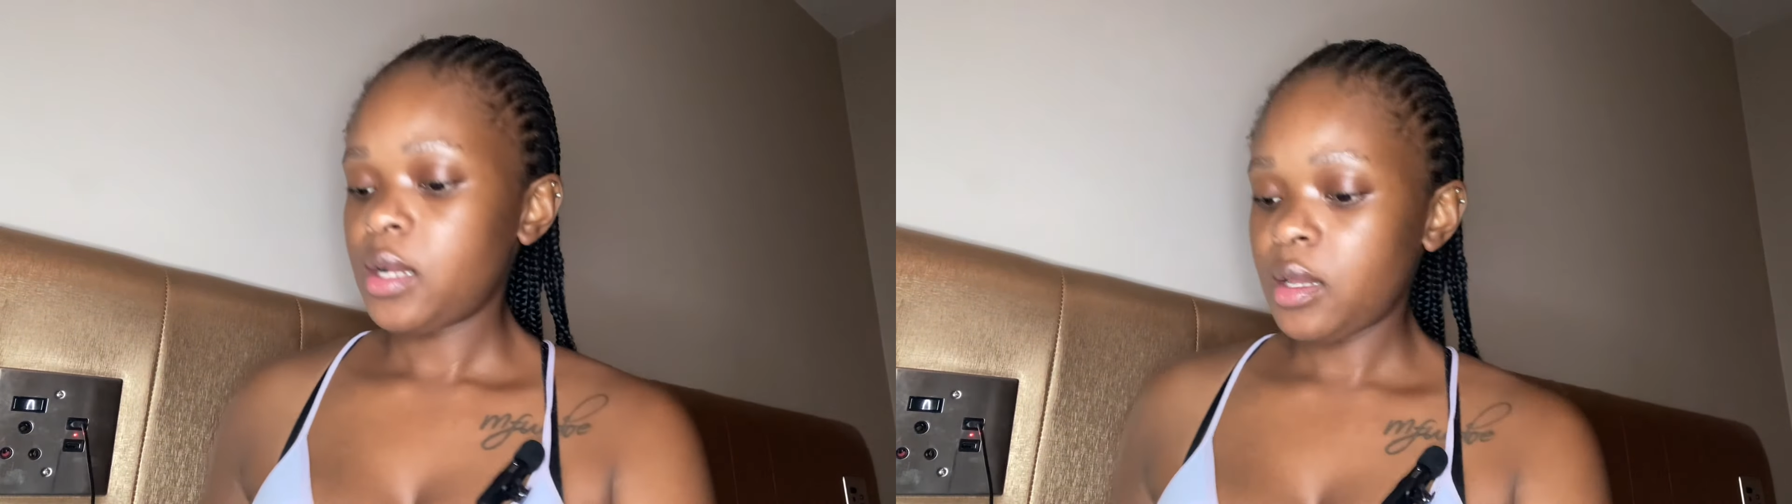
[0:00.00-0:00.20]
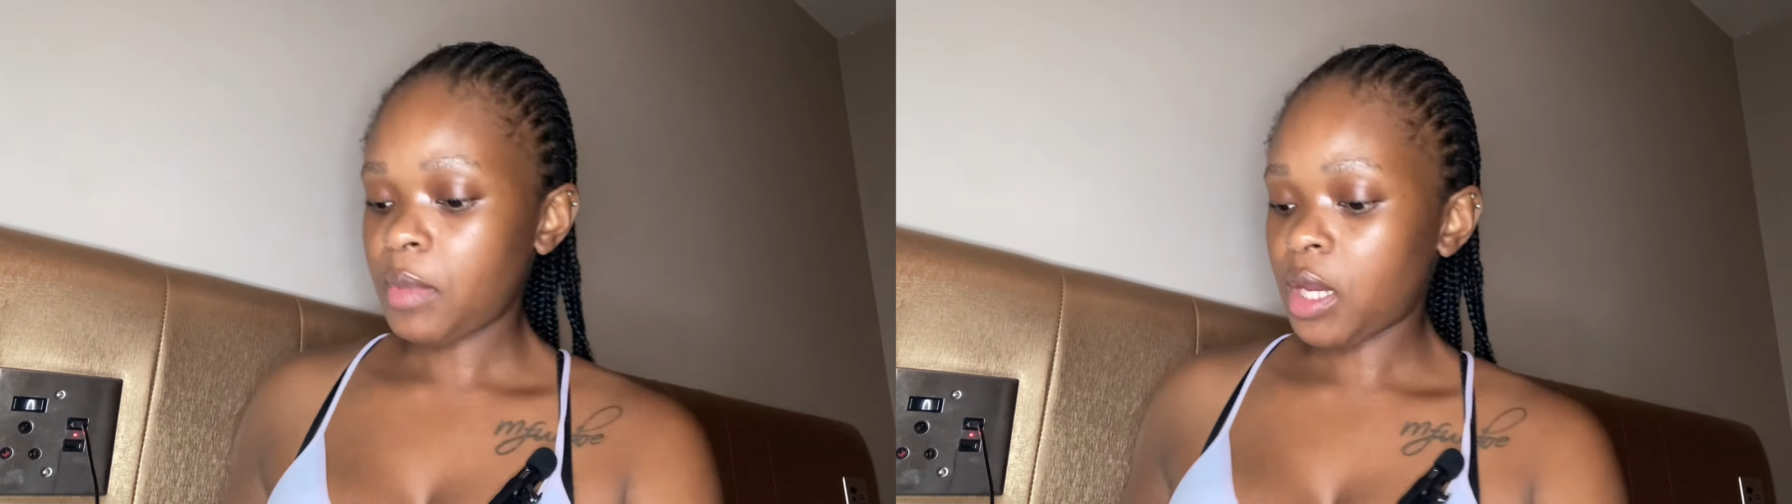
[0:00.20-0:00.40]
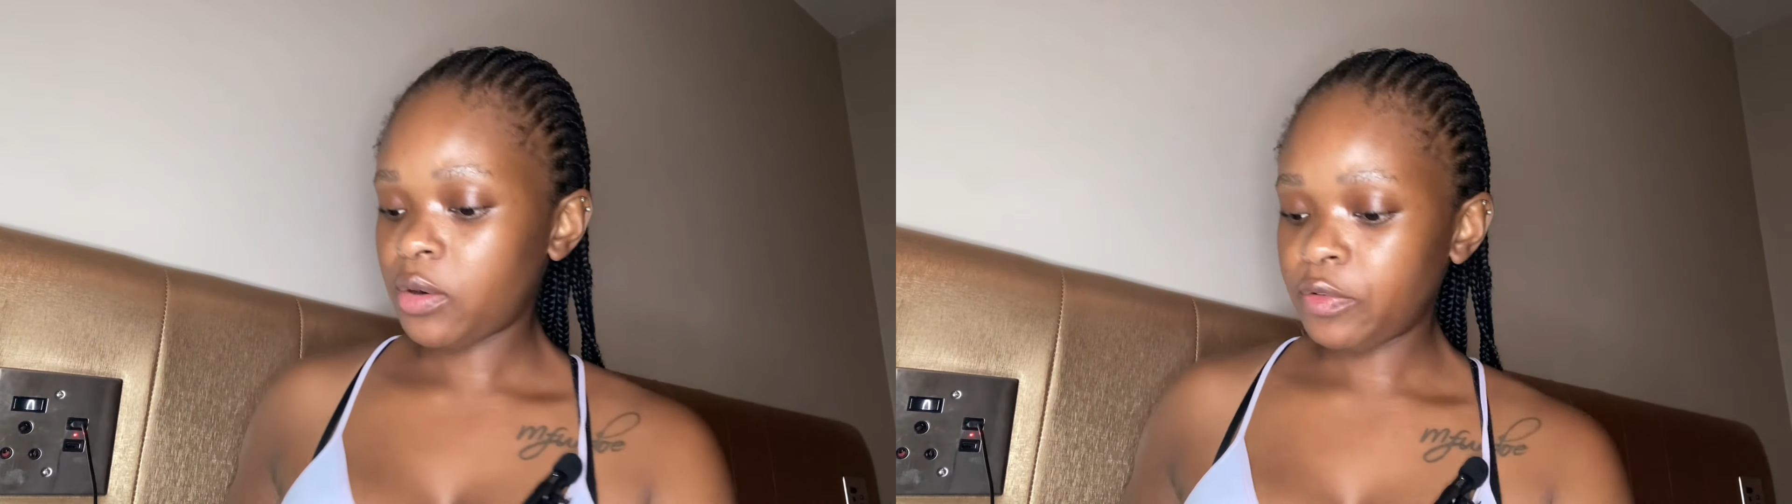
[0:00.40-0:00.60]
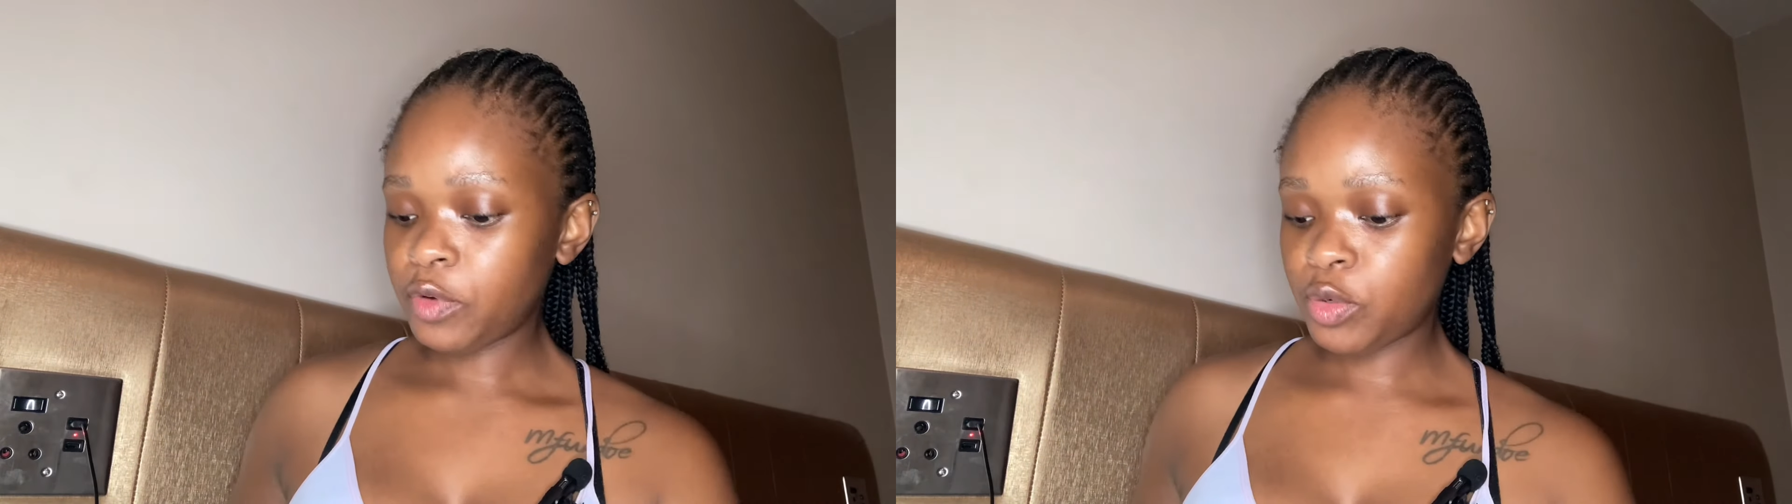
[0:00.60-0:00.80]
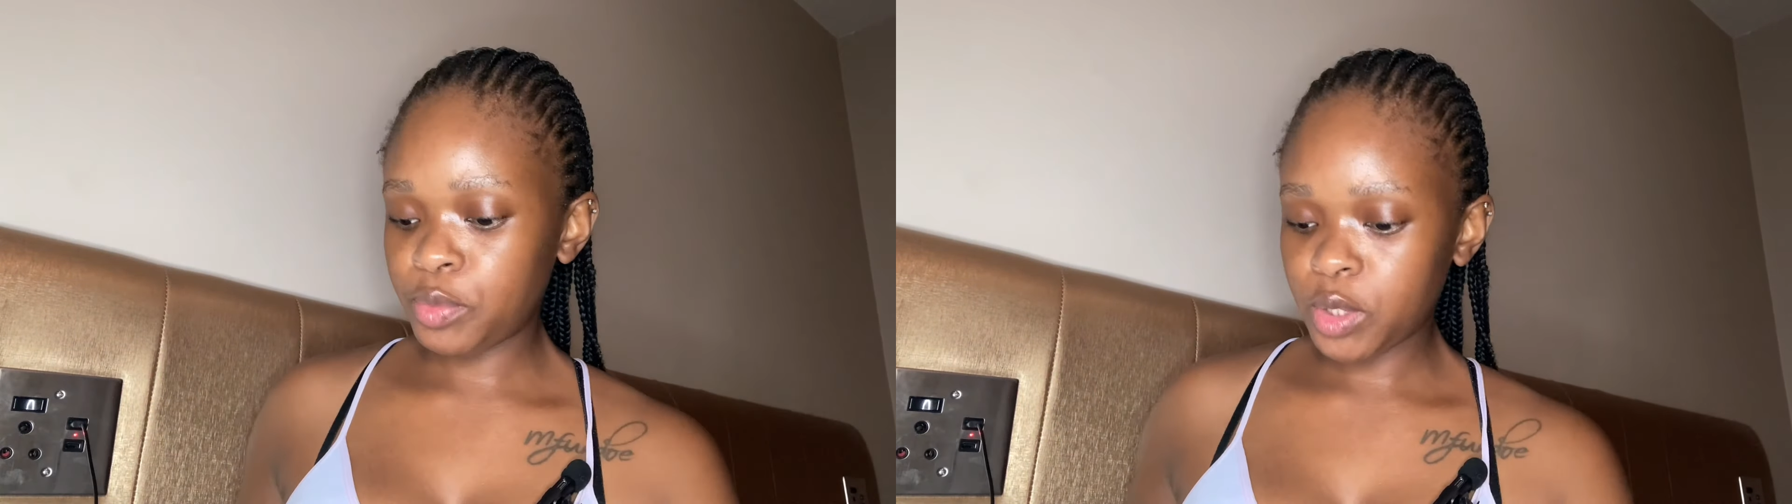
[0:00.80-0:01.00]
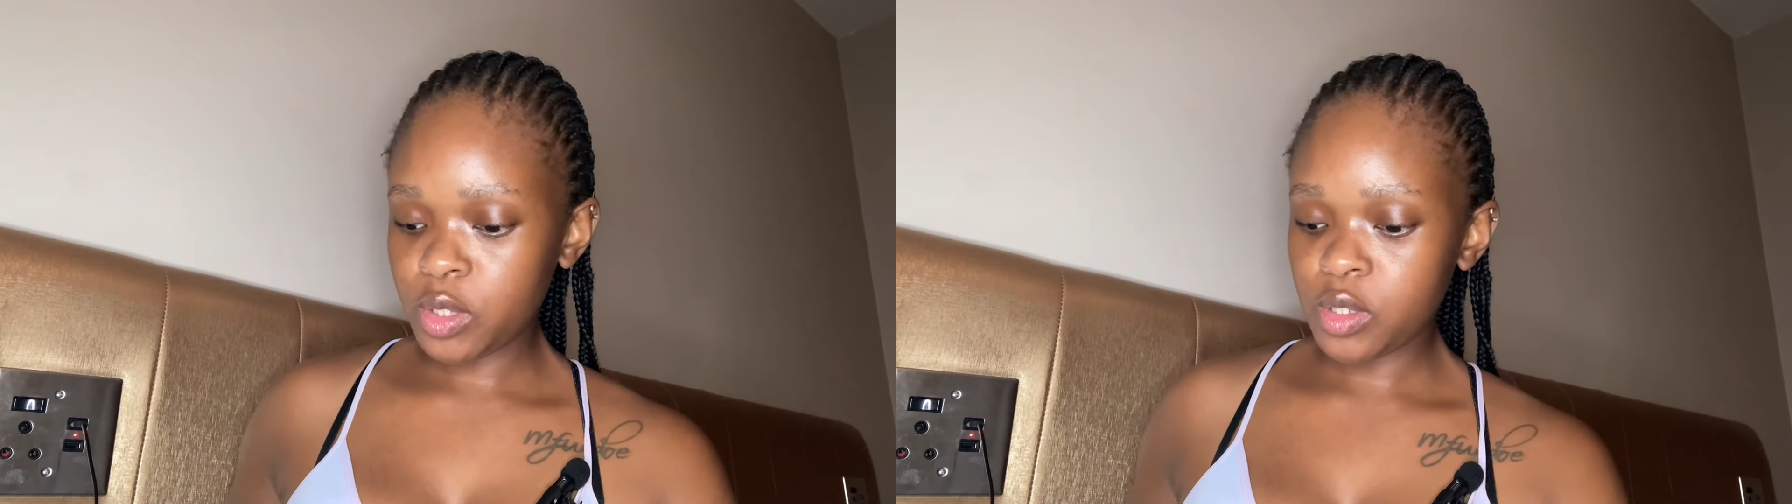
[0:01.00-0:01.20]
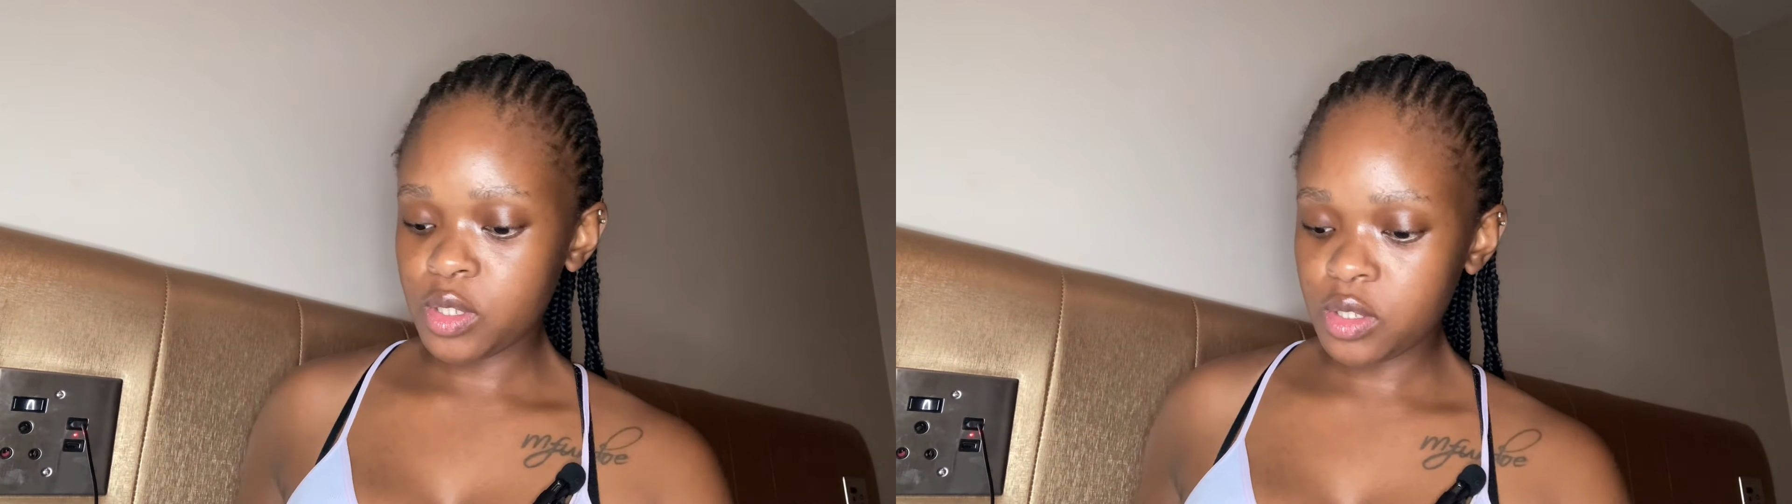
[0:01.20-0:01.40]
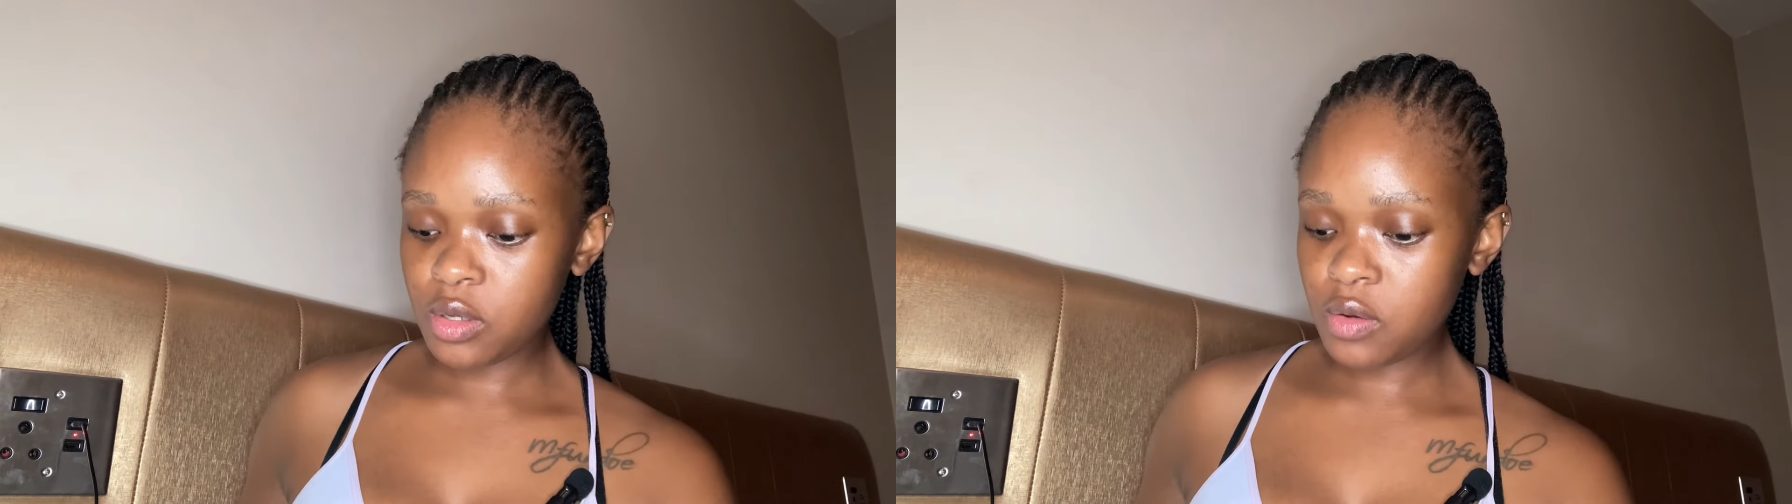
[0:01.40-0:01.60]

in microphone because yo